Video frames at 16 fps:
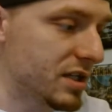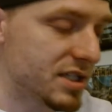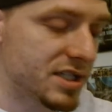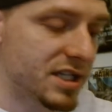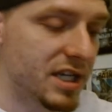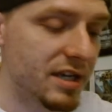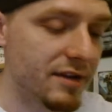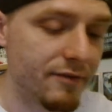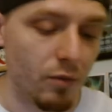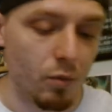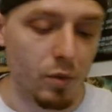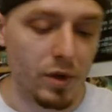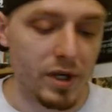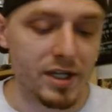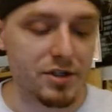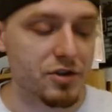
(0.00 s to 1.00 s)
Steve
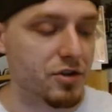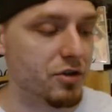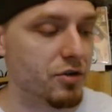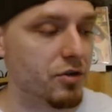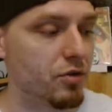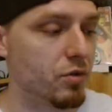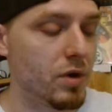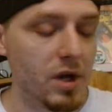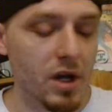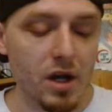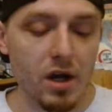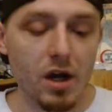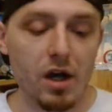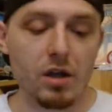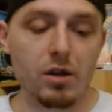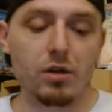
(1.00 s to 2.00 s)
went to
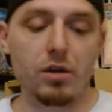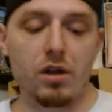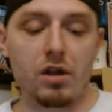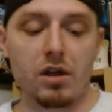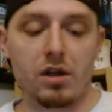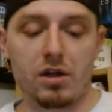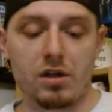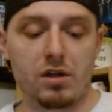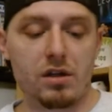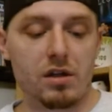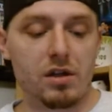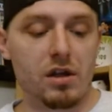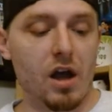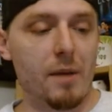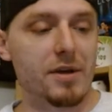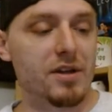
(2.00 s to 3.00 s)
a
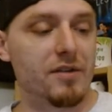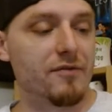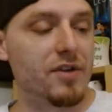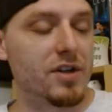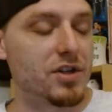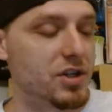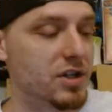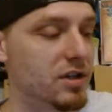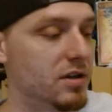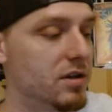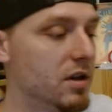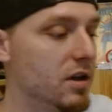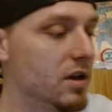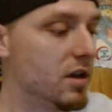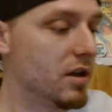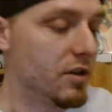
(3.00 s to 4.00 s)
comic
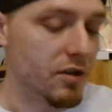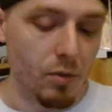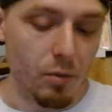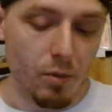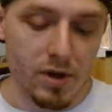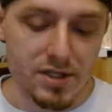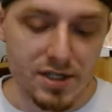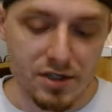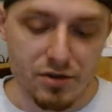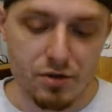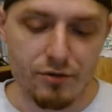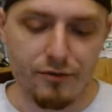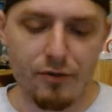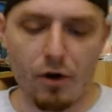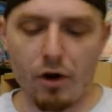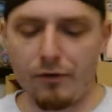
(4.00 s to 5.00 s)
convention that wasn't
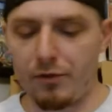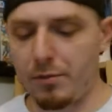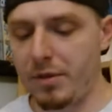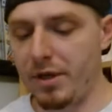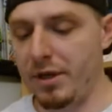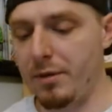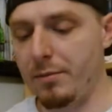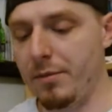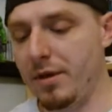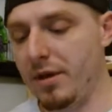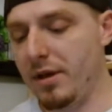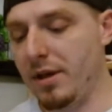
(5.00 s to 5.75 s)
too far from him,